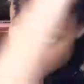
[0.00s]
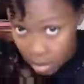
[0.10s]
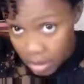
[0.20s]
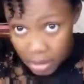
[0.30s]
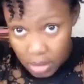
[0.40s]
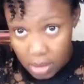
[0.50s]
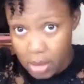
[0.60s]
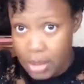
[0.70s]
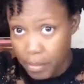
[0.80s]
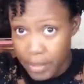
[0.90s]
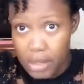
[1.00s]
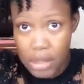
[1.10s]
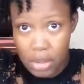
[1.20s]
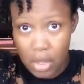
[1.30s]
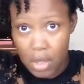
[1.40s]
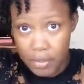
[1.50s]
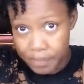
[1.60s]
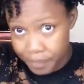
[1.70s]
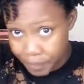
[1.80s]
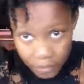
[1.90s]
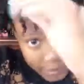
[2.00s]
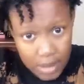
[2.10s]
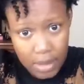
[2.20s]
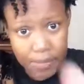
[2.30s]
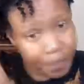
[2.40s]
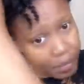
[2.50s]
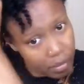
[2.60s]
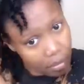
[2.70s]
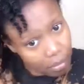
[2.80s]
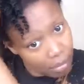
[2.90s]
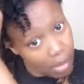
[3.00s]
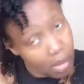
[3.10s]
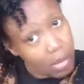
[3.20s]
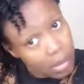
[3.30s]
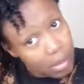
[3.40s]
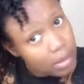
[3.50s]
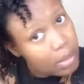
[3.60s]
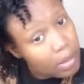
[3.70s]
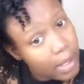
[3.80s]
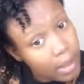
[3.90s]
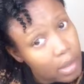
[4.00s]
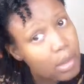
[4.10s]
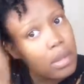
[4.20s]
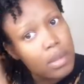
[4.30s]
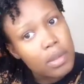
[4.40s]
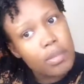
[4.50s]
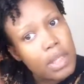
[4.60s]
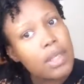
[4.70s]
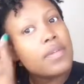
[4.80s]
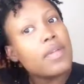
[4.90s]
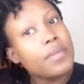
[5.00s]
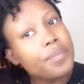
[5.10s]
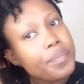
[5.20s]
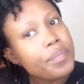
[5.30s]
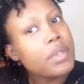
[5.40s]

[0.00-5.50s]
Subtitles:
I love, actually these curls are so defined. It's sad that I'm not wearing a twist out.